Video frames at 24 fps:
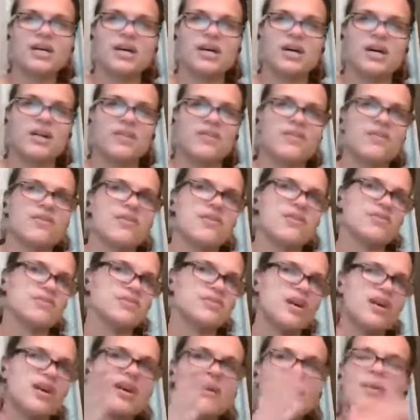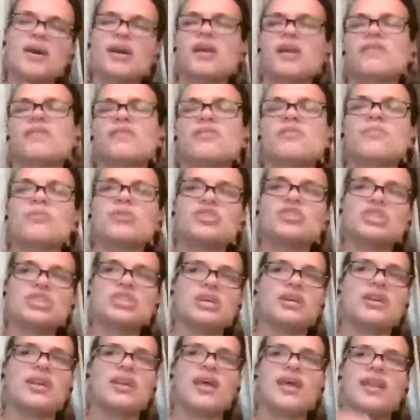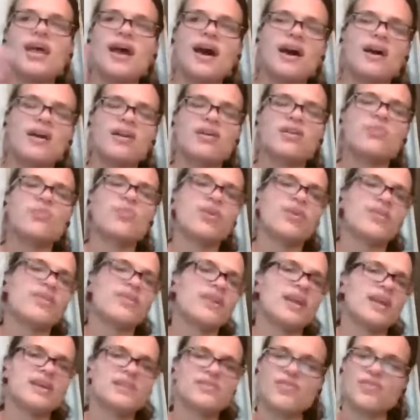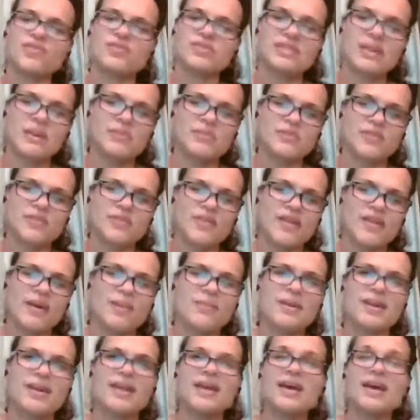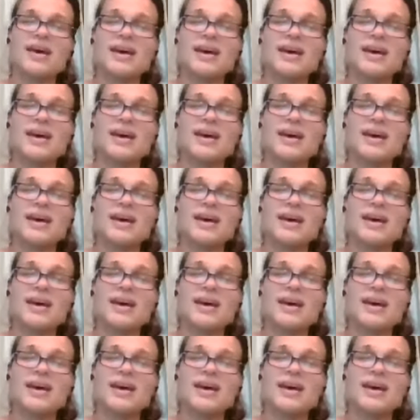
on their target market, their mission, and how to what are the next few steps for them and